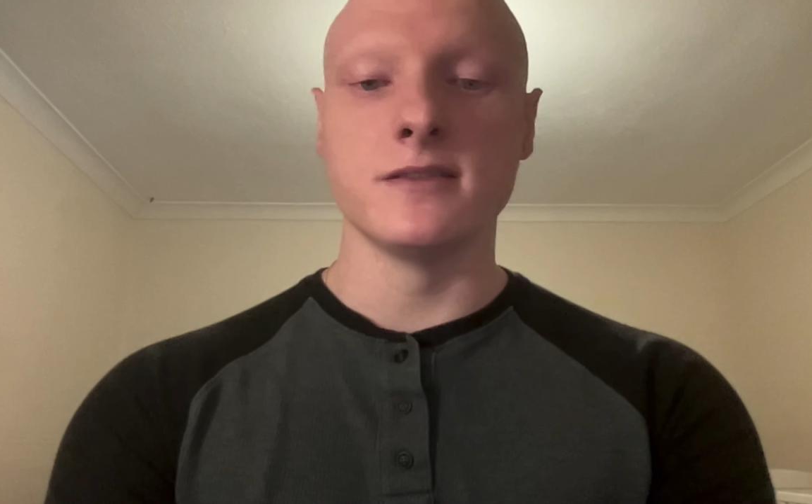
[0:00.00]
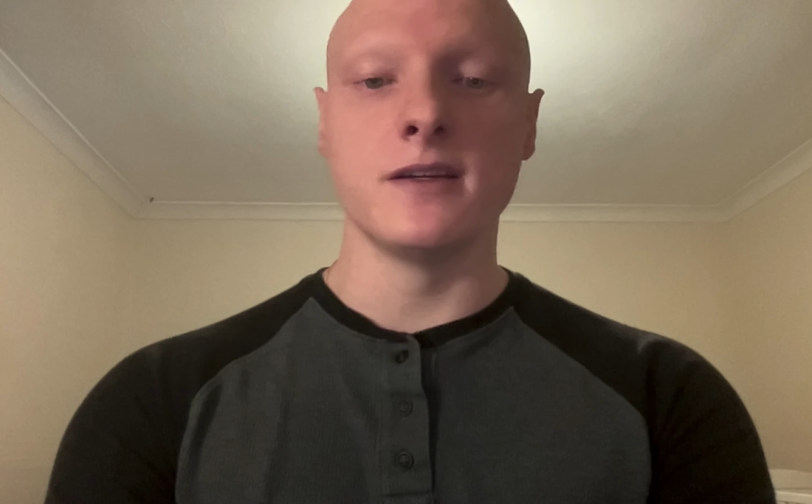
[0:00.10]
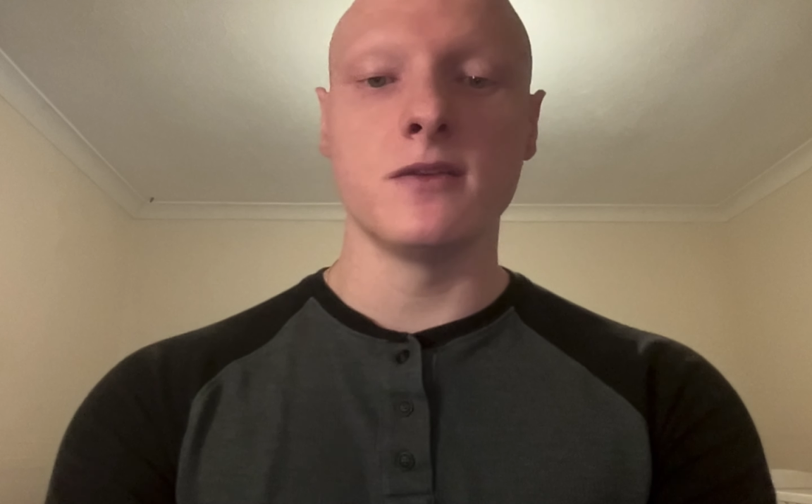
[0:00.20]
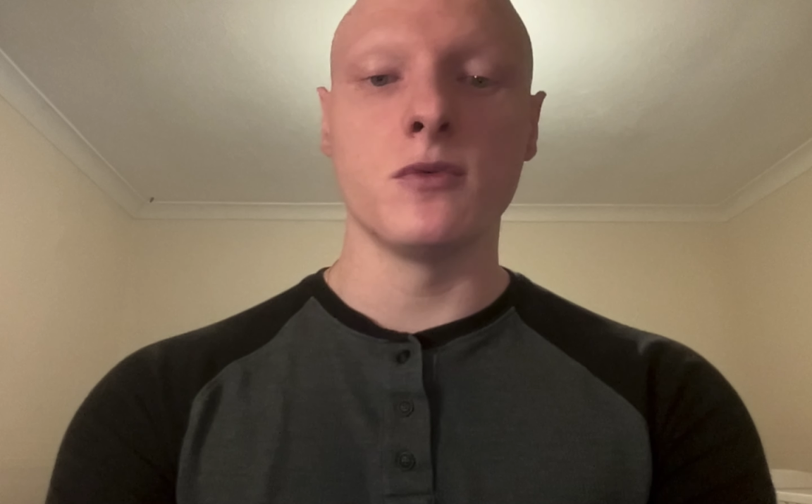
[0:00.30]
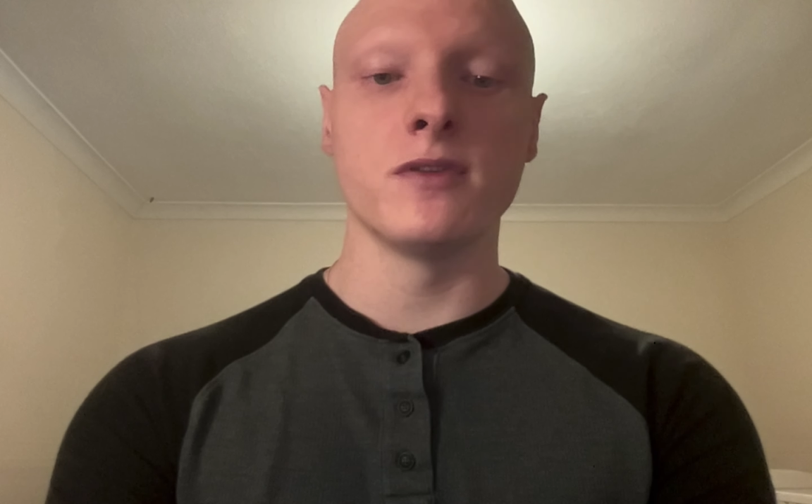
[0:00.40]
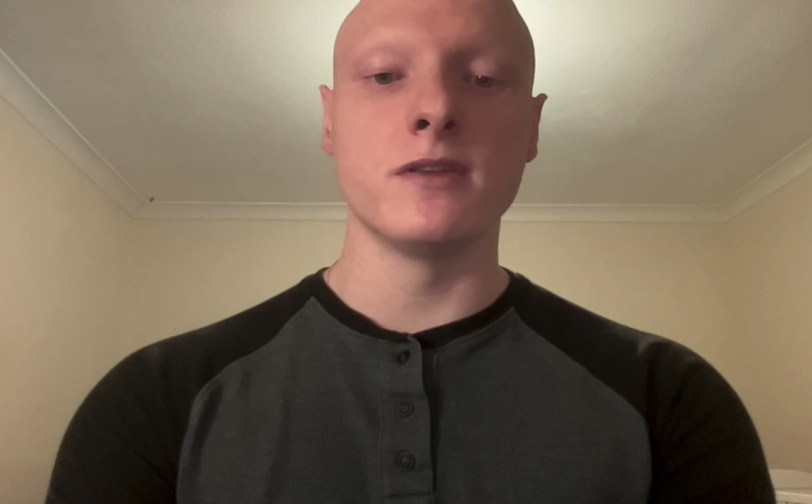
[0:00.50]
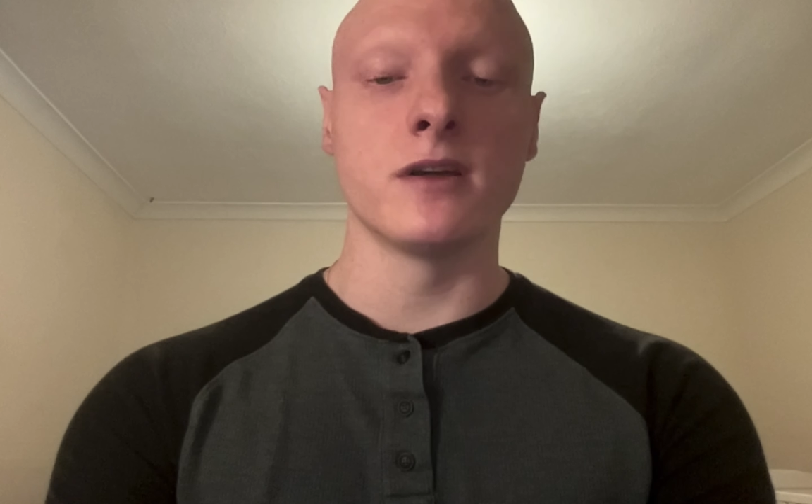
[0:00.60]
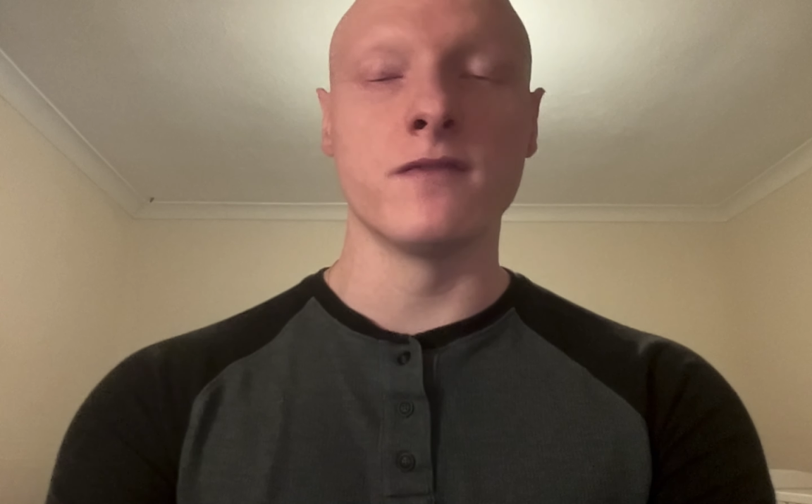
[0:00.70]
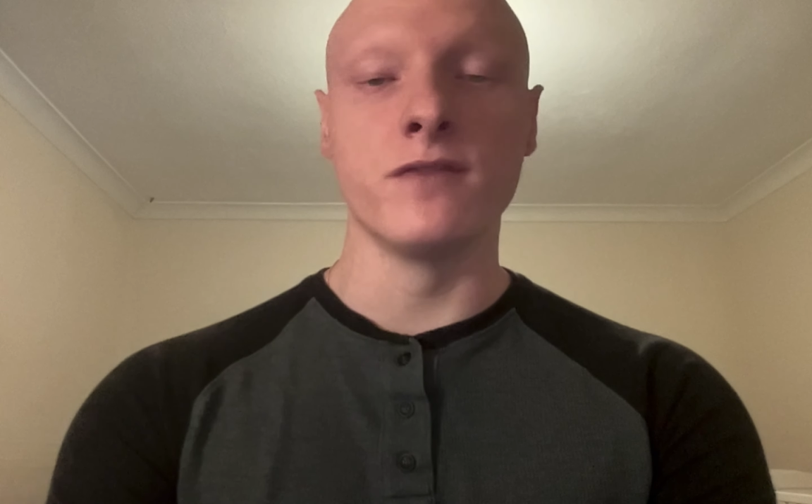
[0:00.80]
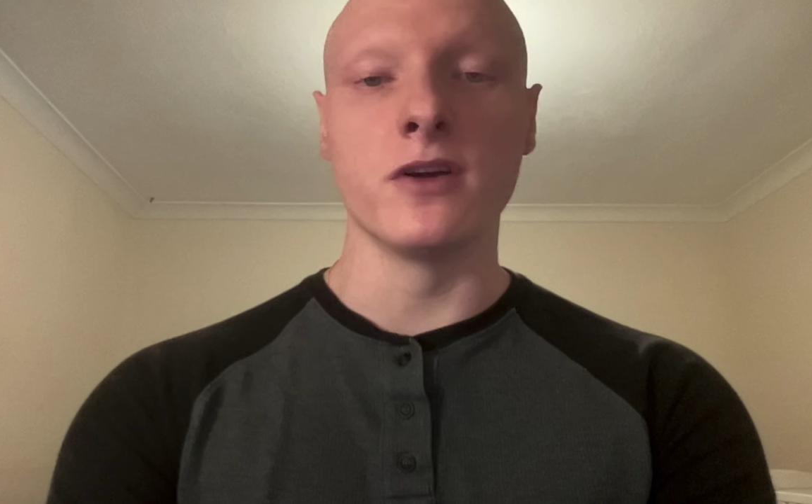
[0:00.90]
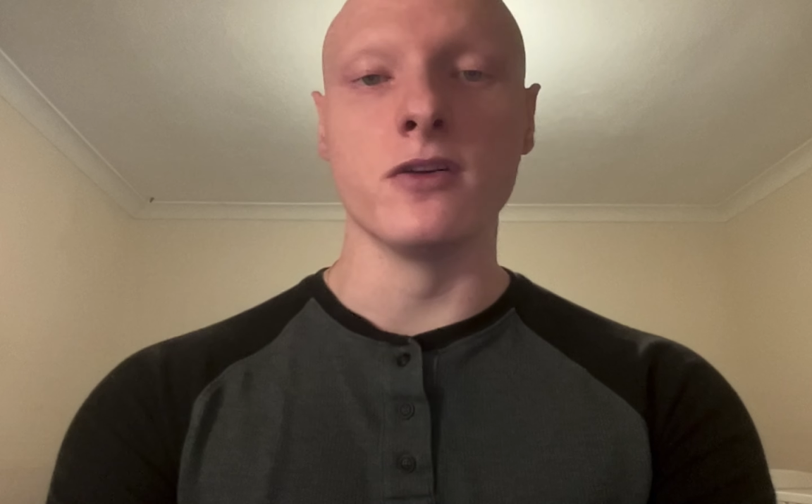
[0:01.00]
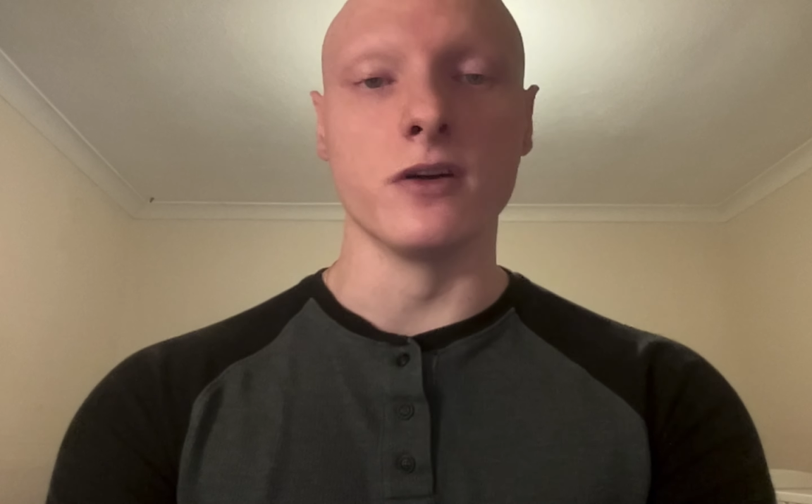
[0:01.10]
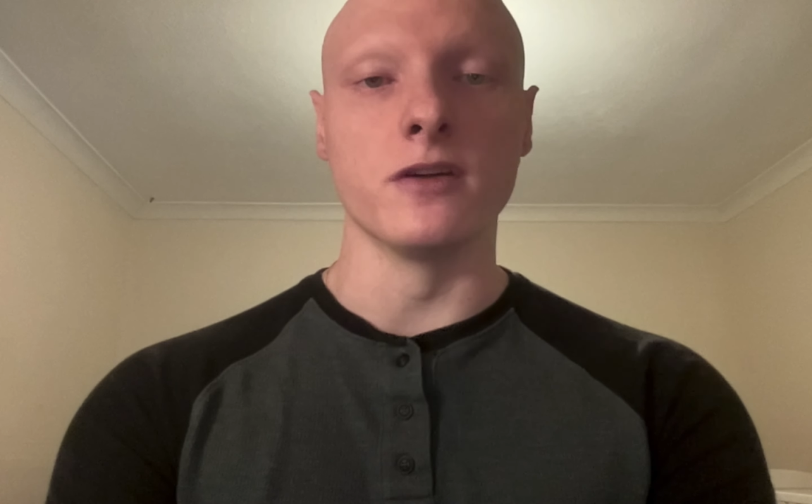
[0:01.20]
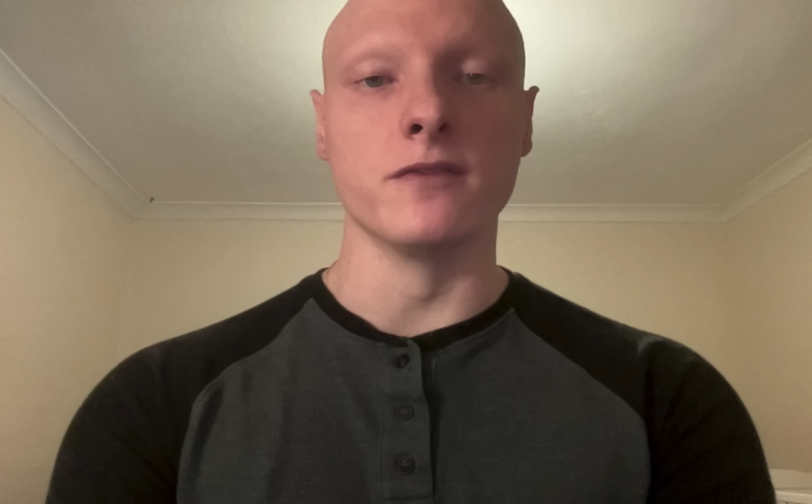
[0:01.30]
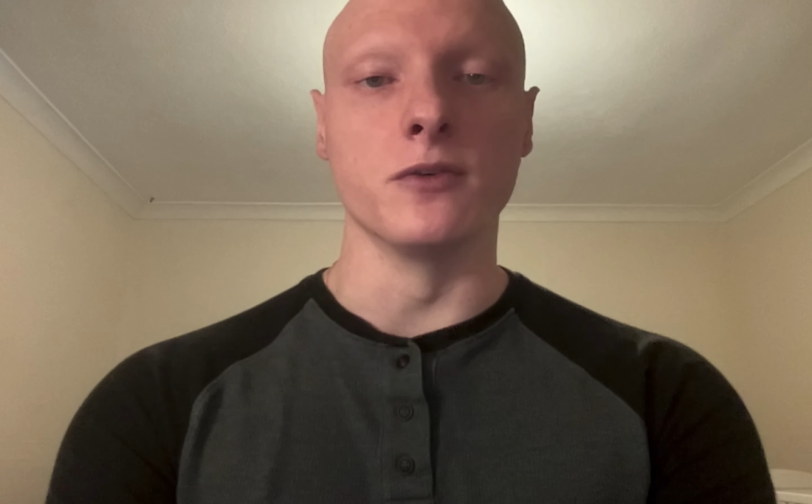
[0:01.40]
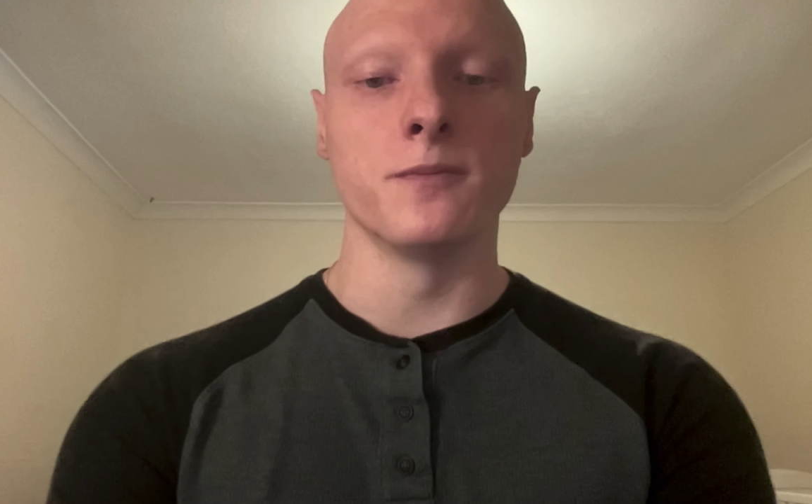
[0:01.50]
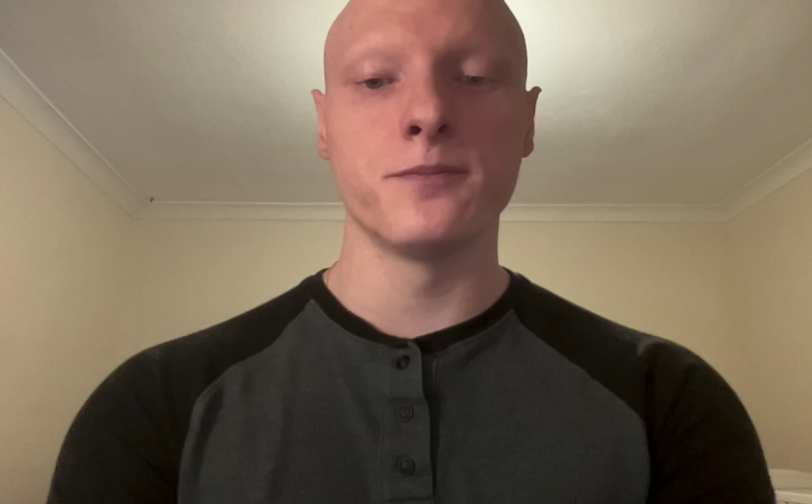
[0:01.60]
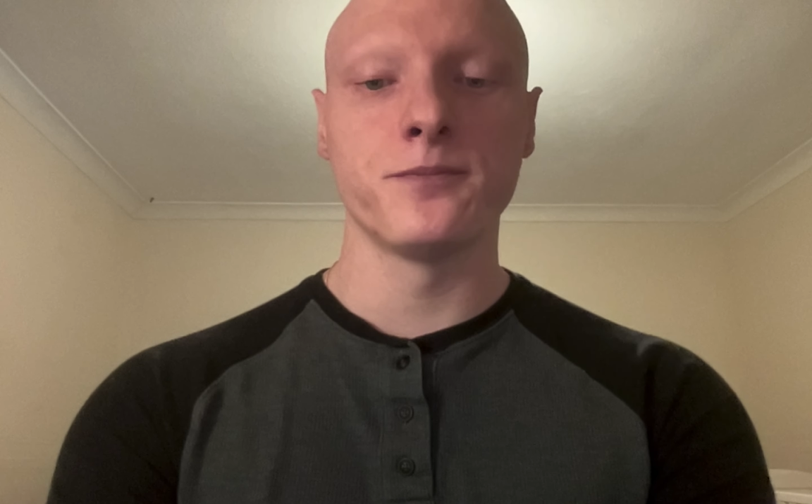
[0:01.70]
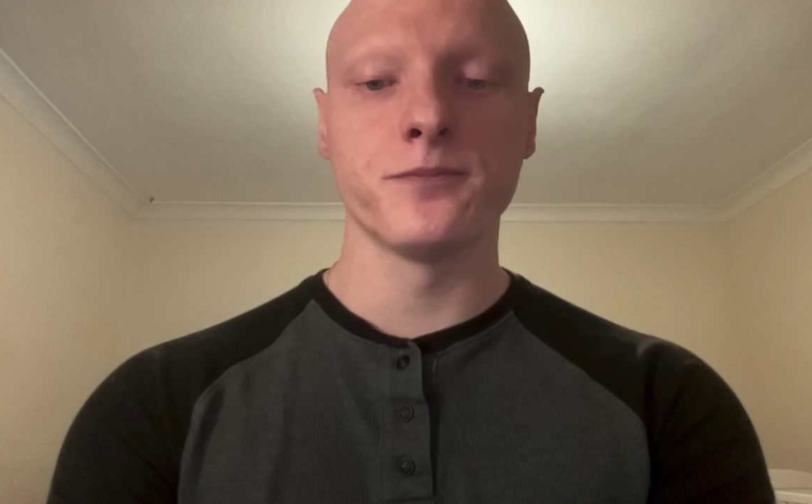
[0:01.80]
sent within the configured interval.